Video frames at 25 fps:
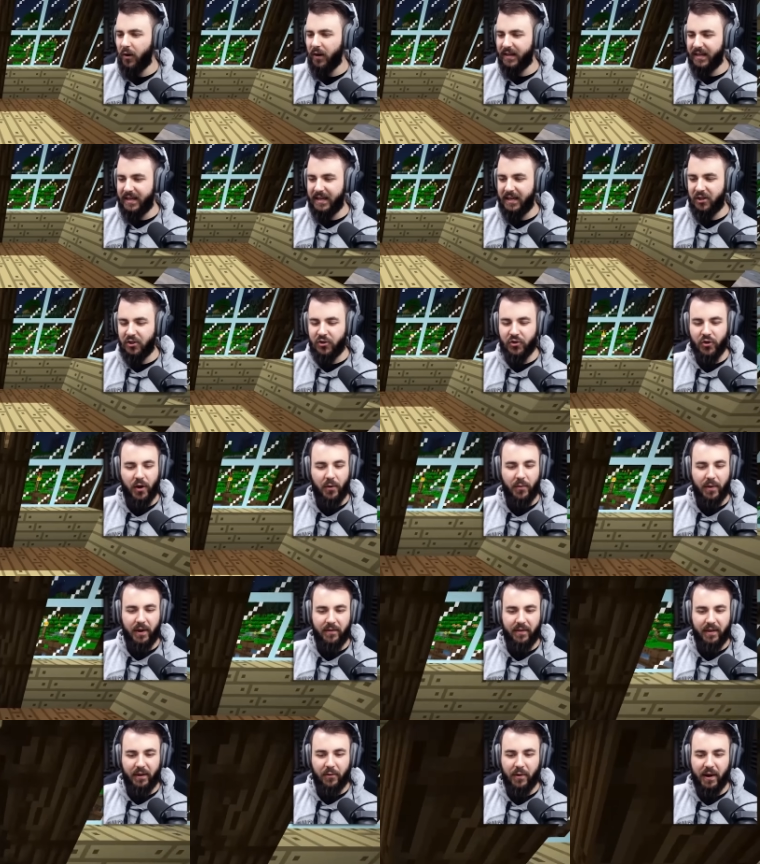Or Kingdra,
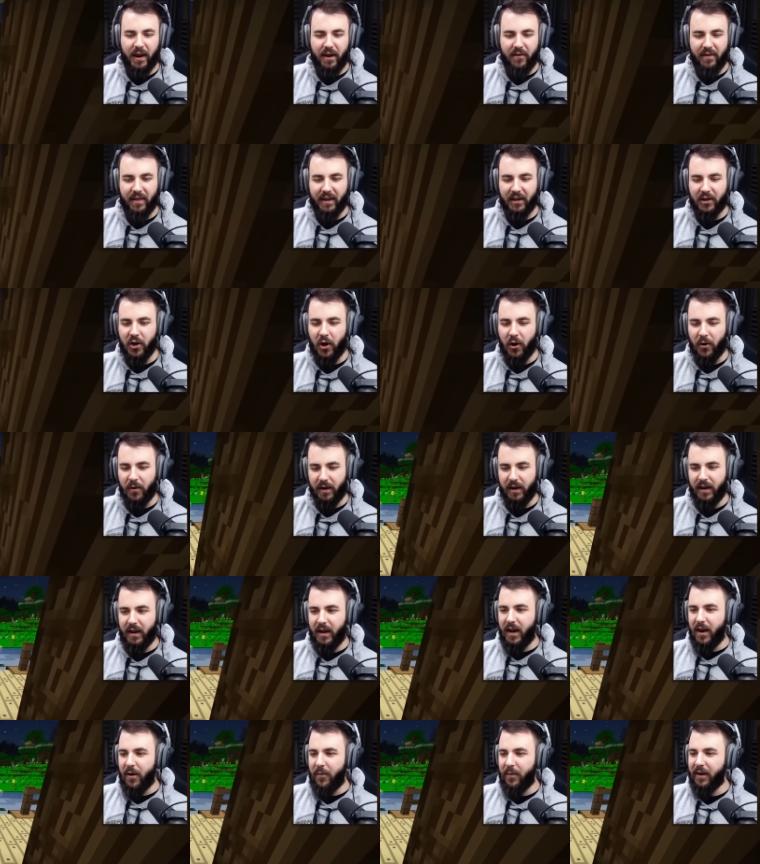whatever, whatever they're called.
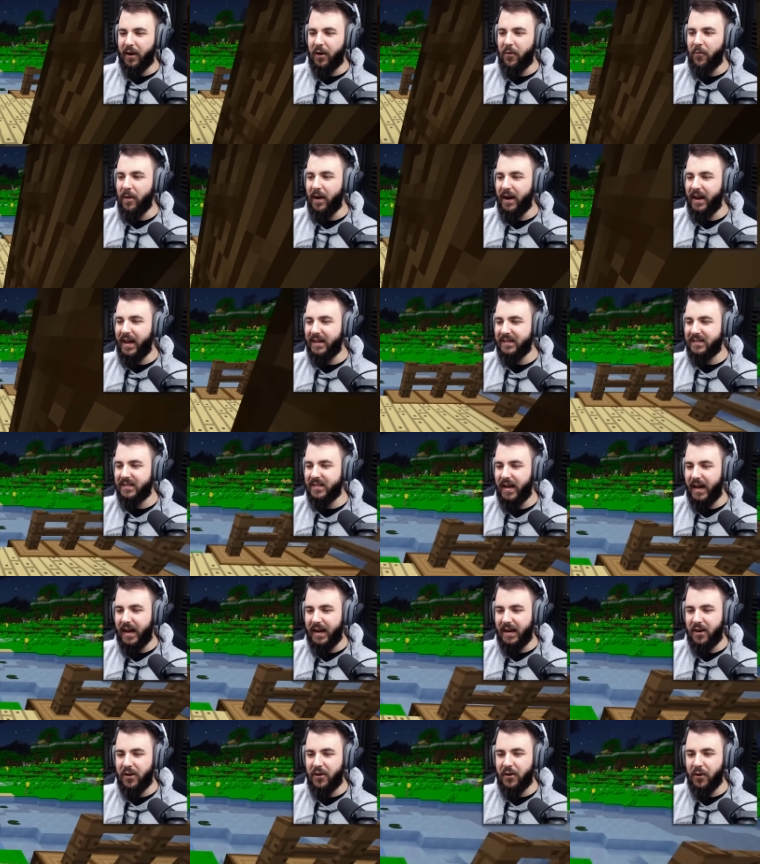We're going to run
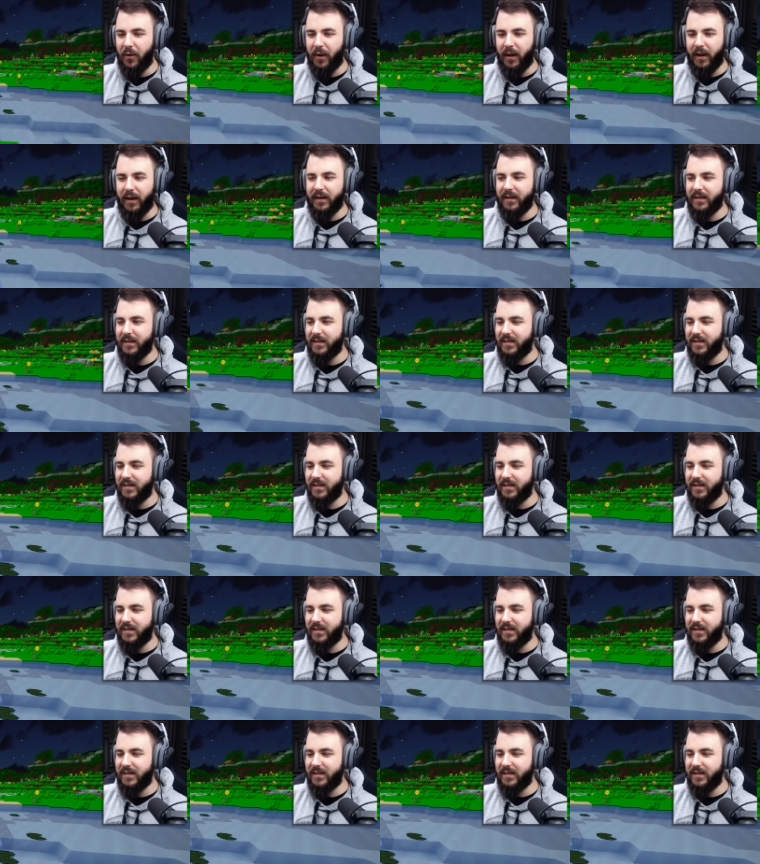outside and do it.